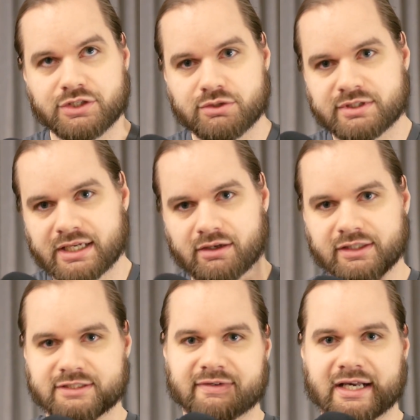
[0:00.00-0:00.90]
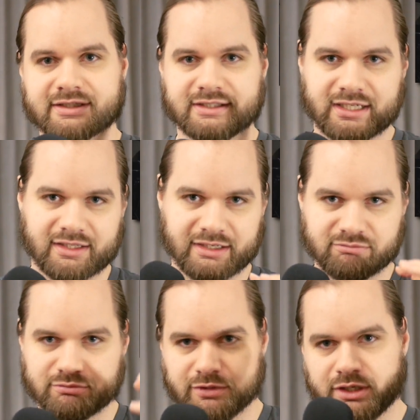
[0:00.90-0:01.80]
you take all these facts and kind of like,
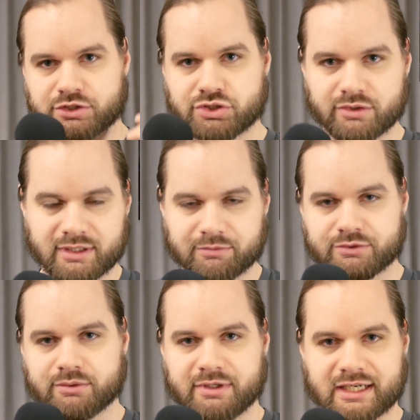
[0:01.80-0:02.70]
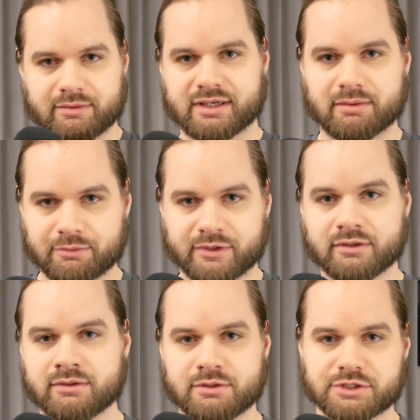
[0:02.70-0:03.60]
you know, churn them through and kind of come up with
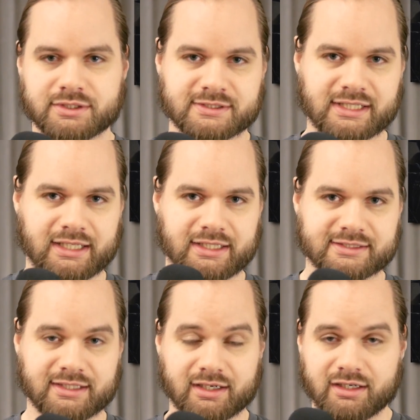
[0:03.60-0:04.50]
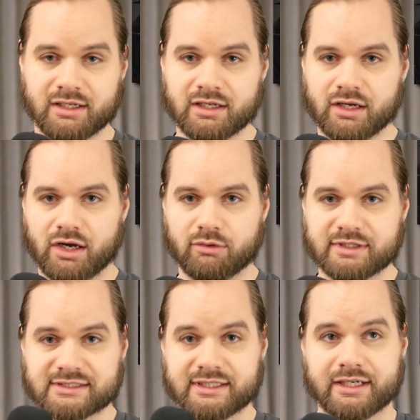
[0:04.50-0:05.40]
conclusions. And it's not
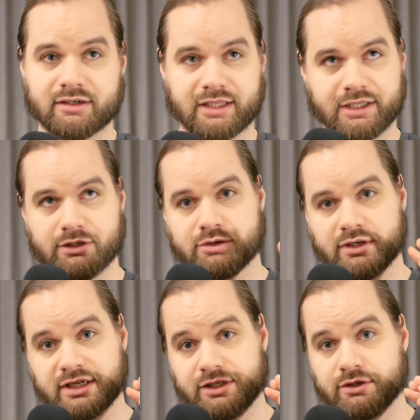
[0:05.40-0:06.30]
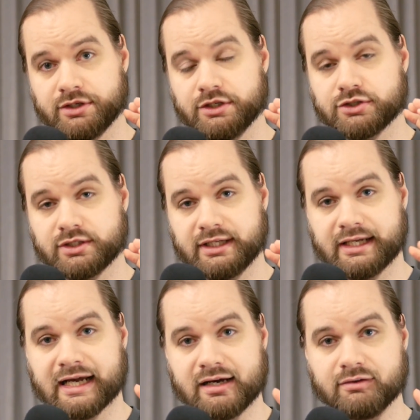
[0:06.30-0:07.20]
always linear. Like you can usually
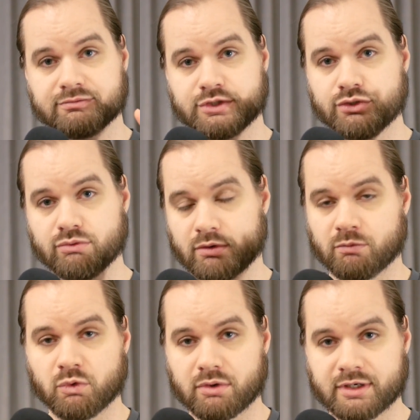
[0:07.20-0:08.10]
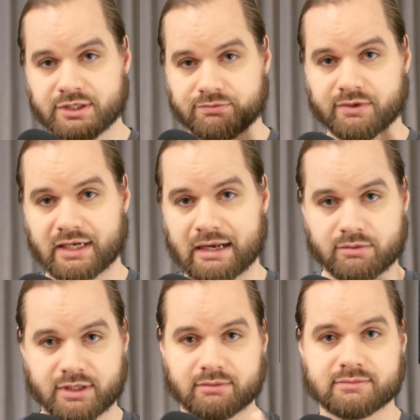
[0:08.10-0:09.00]
have two or more different
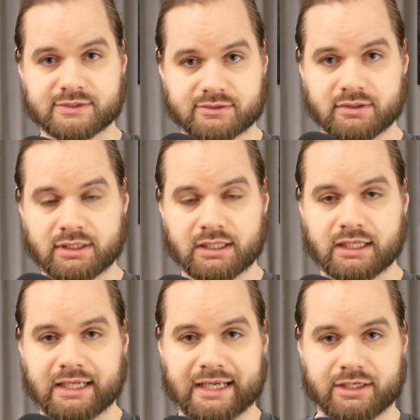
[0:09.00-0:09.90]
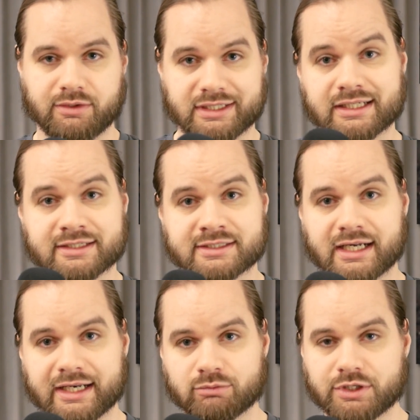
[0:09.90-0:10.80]
outcomes, and you get to
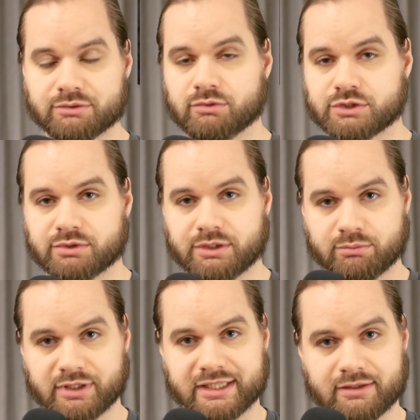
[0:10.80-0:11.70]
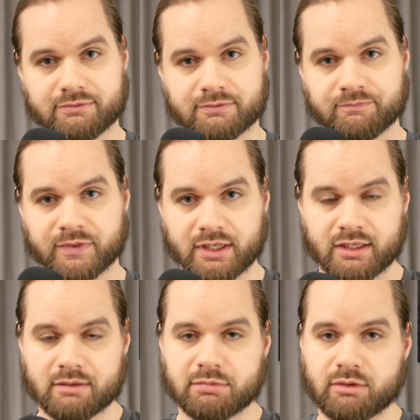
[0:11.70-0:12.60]
decide which one you believe.
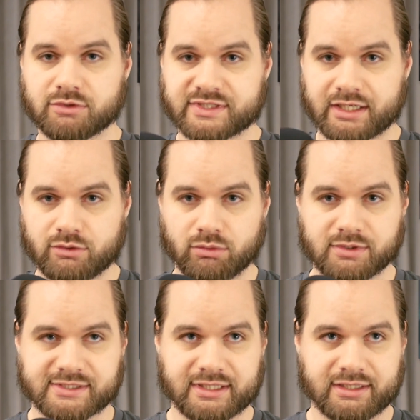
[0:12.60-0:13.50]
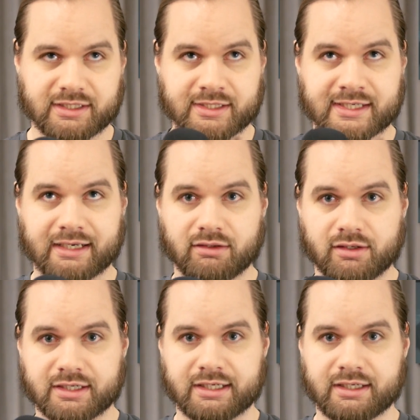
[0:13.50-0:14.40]
But what's kind of cool is the
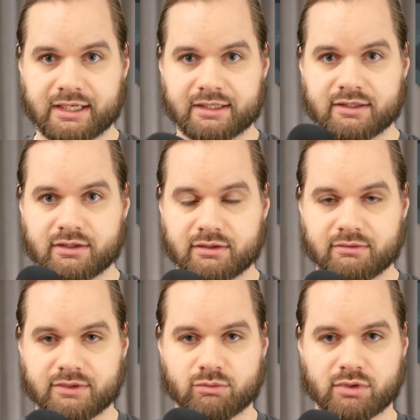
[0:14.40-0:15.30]
dialogue and the